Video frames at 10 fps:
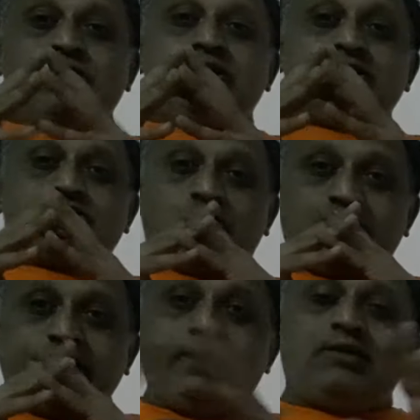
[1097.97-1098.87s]
is
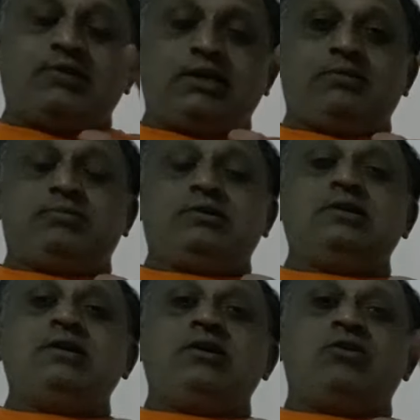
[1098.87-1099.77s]
already
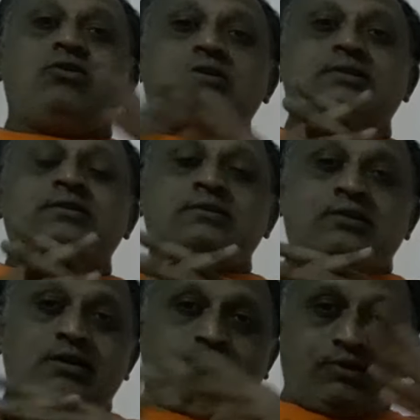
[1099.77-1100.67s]
available on
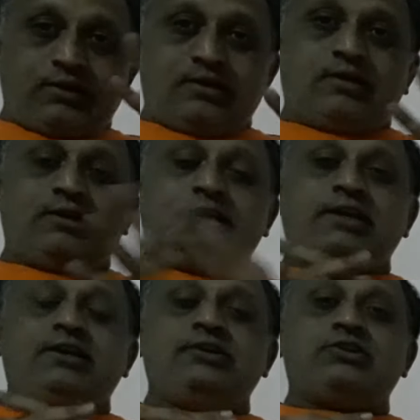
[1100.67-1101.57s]
our
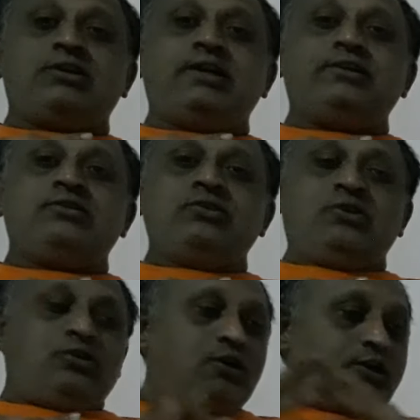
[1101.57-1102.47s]
internet,
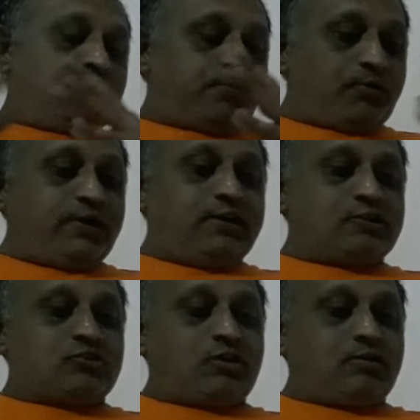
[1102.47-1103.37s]
and the
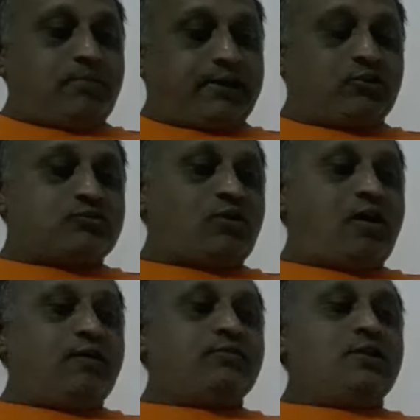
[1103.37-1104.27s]
providers are
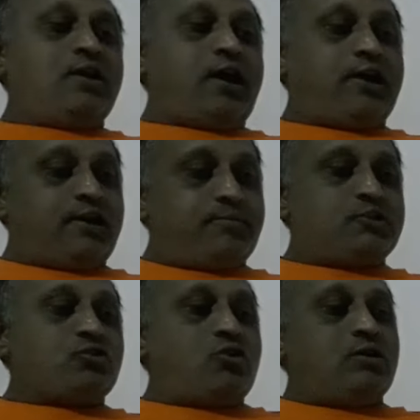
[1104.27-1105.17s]
Microsoft and
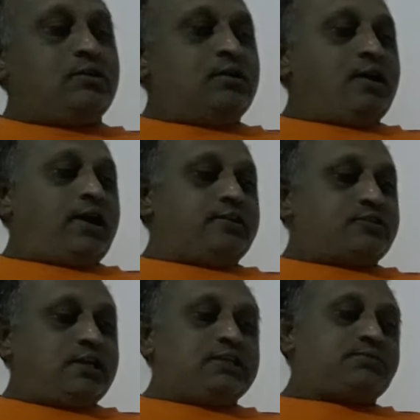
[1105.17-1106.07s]
Amazon and
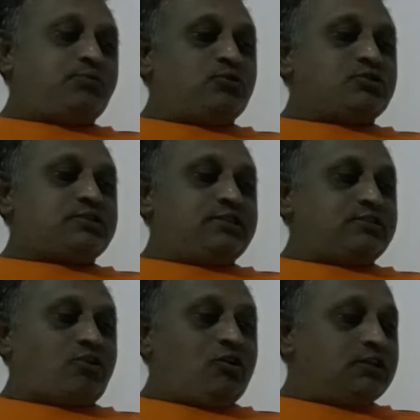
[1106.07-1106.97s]
Salesforce.
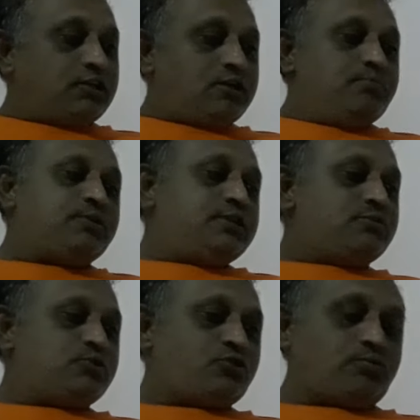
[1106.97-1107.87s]
These are all the
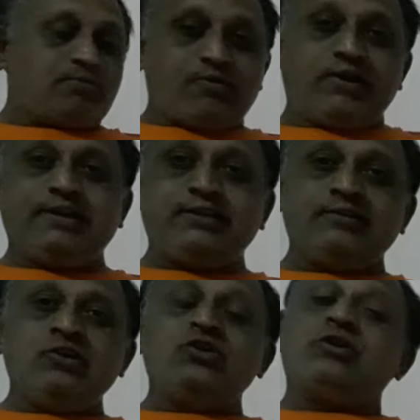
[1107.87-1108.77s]
companies which are
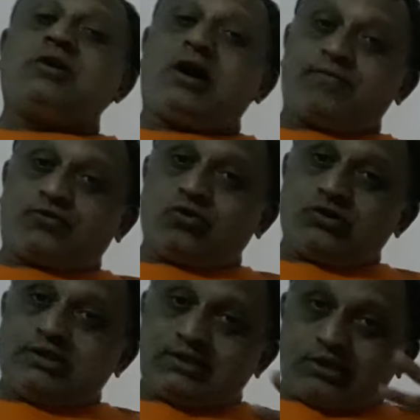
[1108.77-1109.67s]
providing. Of
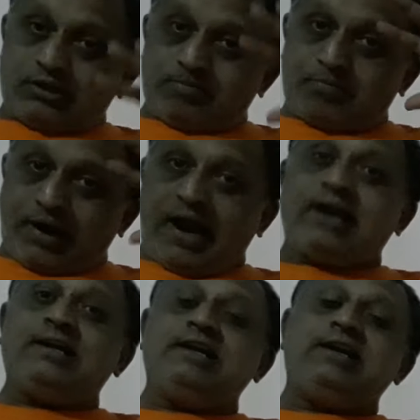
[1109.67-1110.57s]
course, these are the
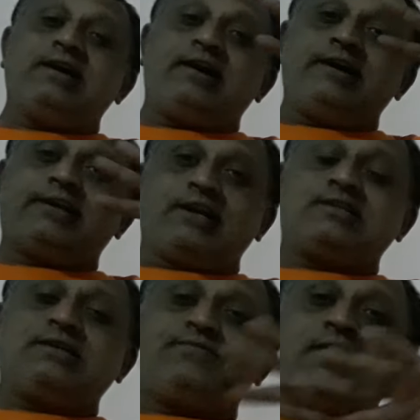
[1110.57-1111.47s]
broadly I
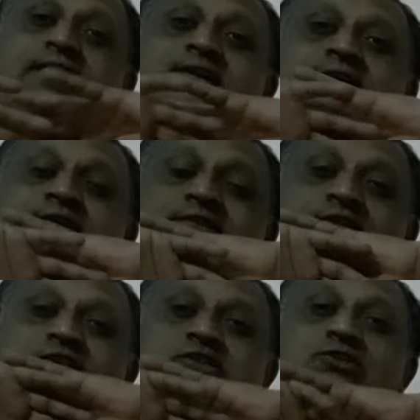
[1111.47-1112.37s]
classified
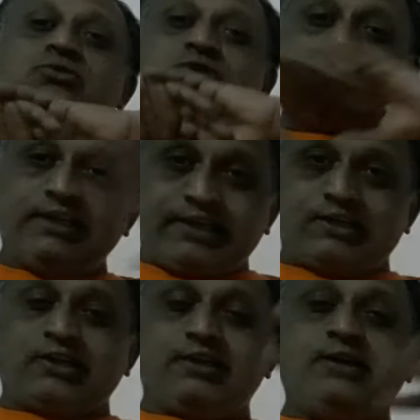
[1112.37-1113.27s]
this into three
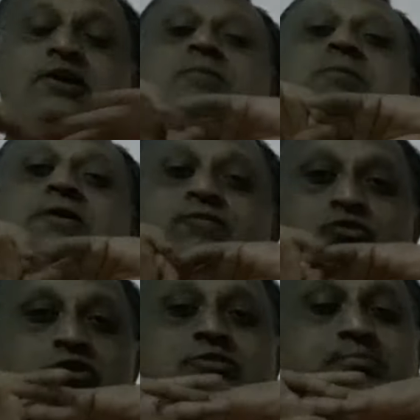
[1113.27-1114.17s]
category, but of
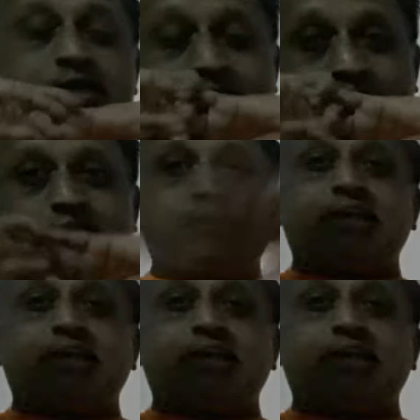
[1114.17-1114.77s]
course many other